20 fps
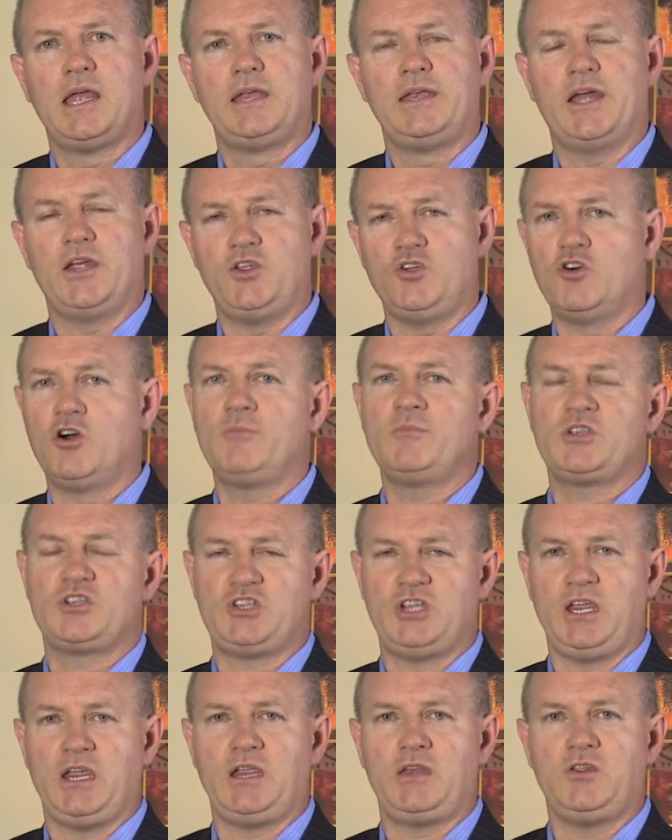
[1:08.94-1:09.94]
Now, your
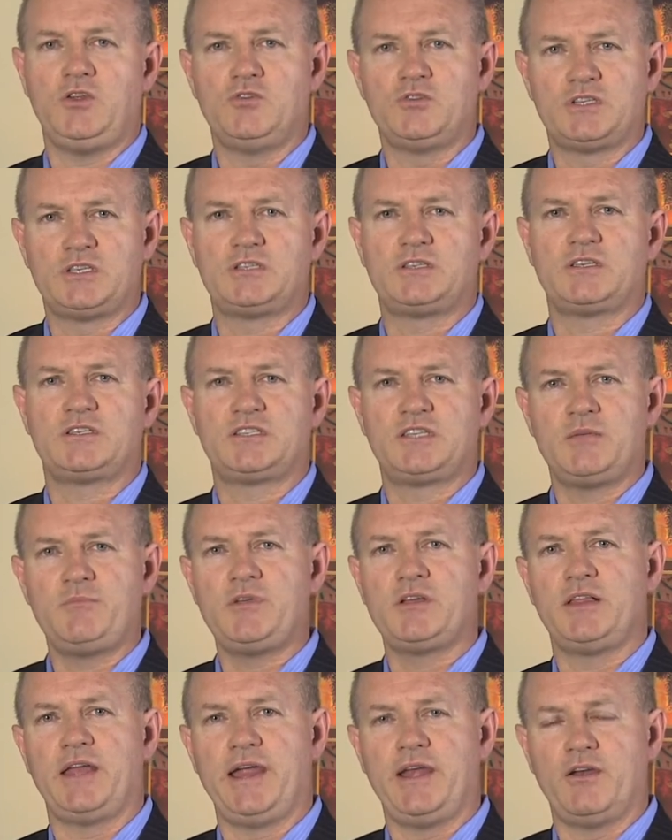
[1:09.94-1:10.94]
machine uses a
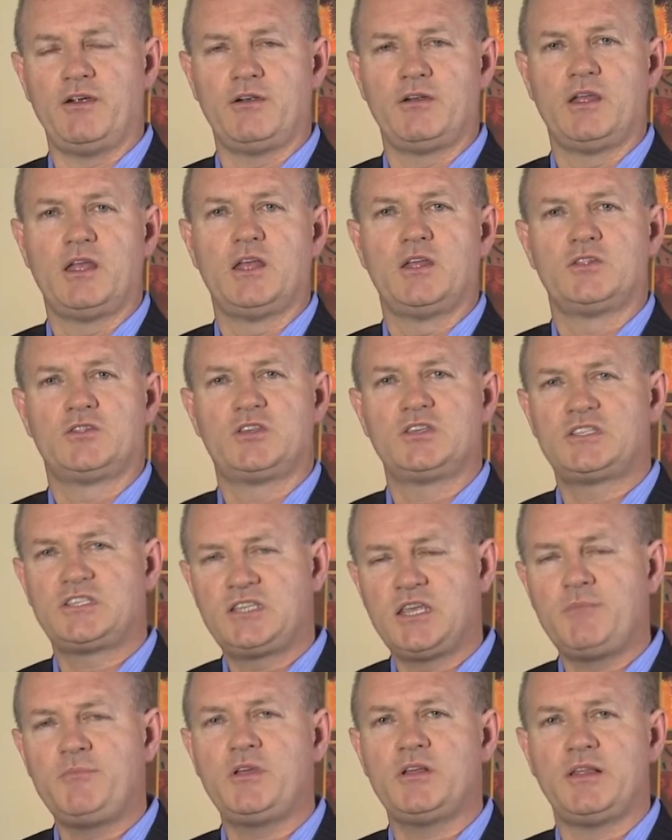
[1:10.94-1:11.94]
simulator to
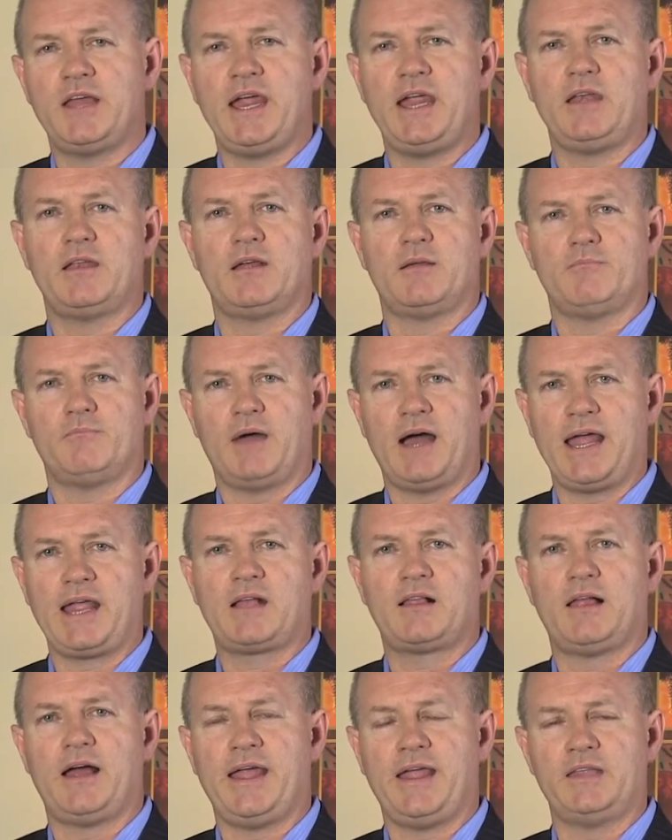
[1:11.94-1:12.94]
simulate my
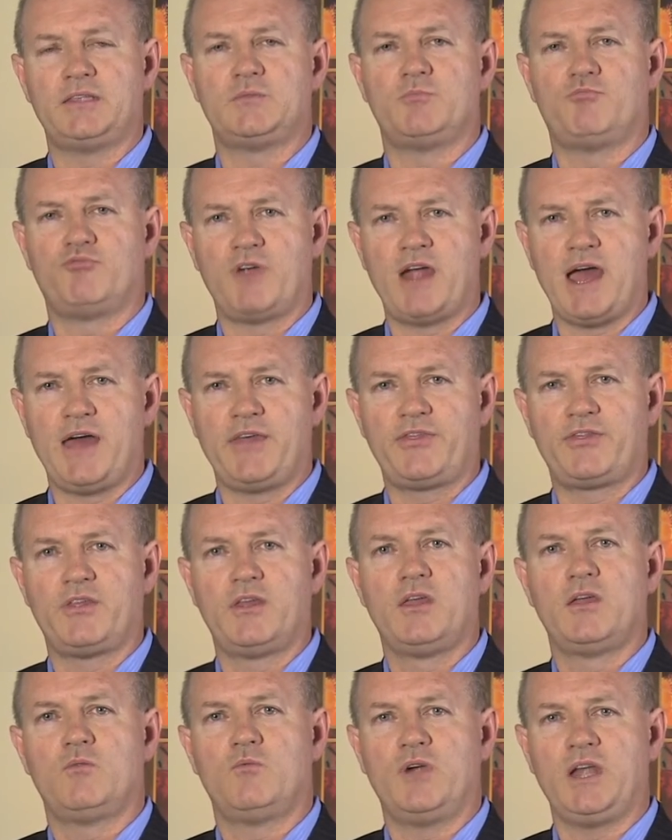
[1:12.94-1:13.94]
client's breath
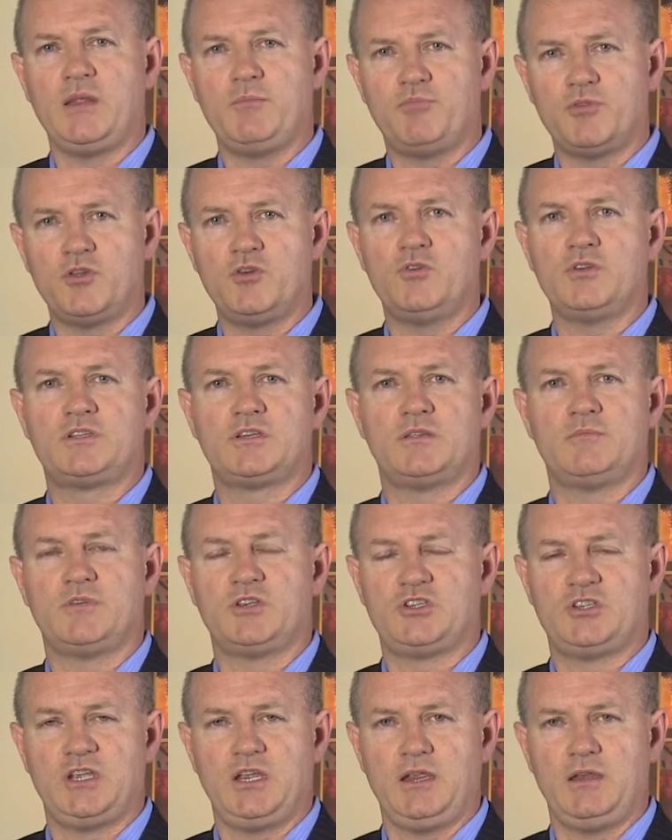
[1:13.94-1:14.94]
when he blew into the
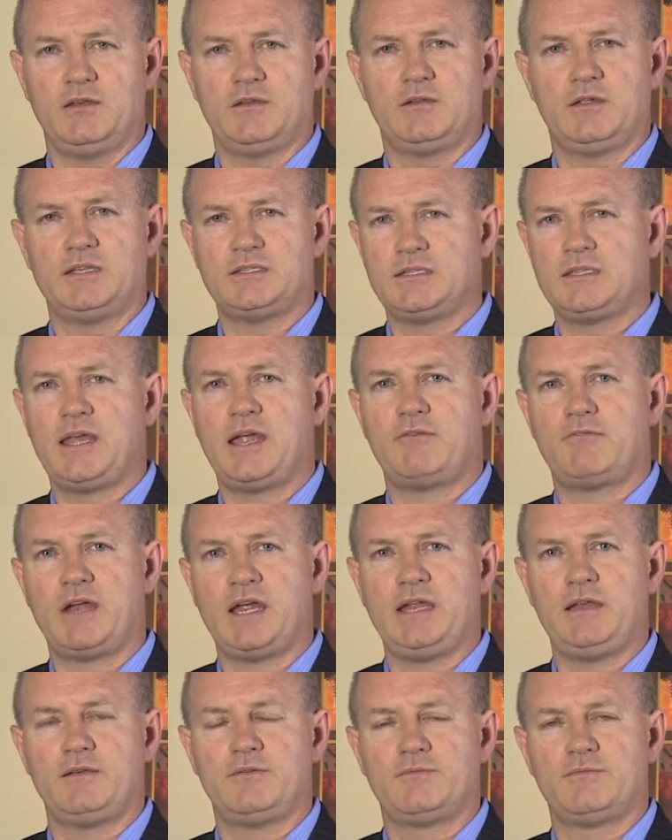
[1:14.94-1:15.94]
machine. Isn't that
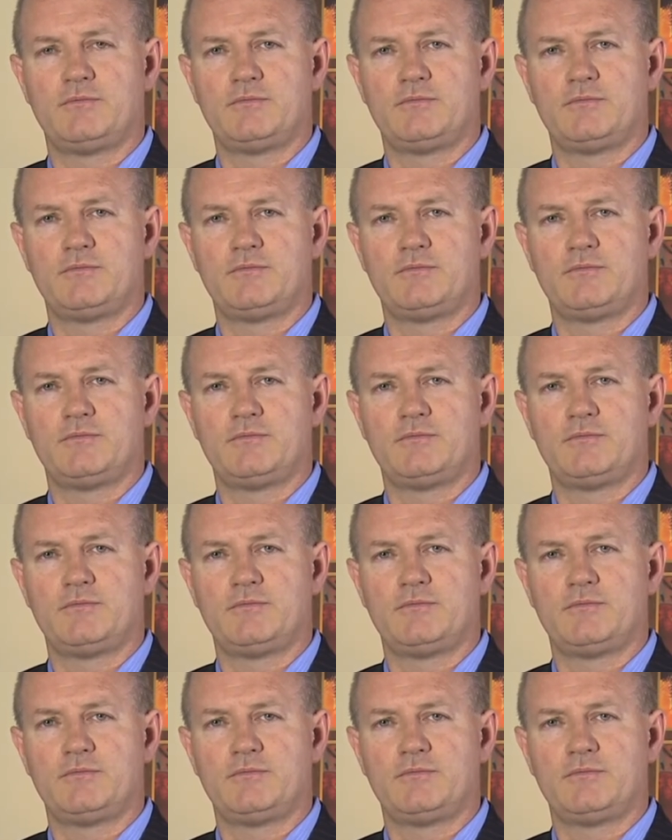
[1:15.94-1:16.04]
right?